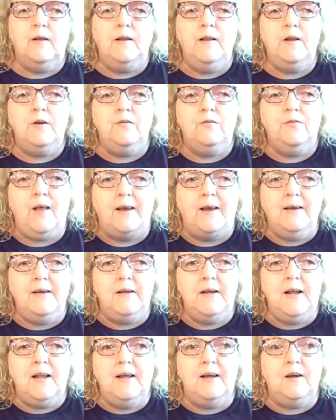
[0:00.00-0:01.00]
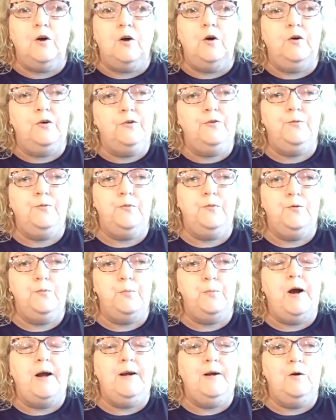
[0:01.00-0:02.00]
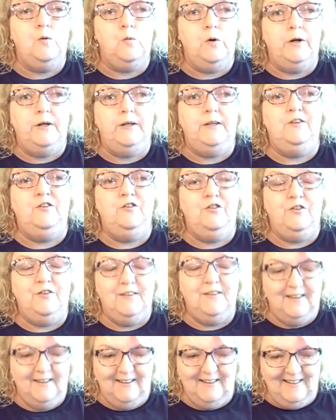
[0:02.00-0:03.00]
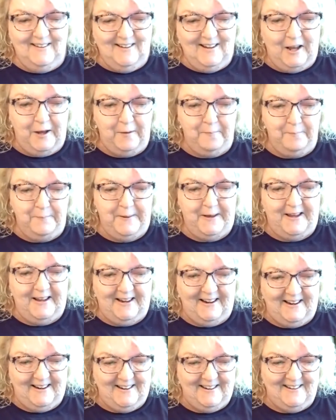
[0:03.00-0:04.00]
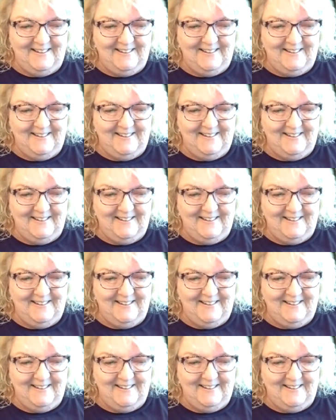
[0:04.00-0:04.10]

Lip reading: a little psychedelic. Hers was bright orange and pink.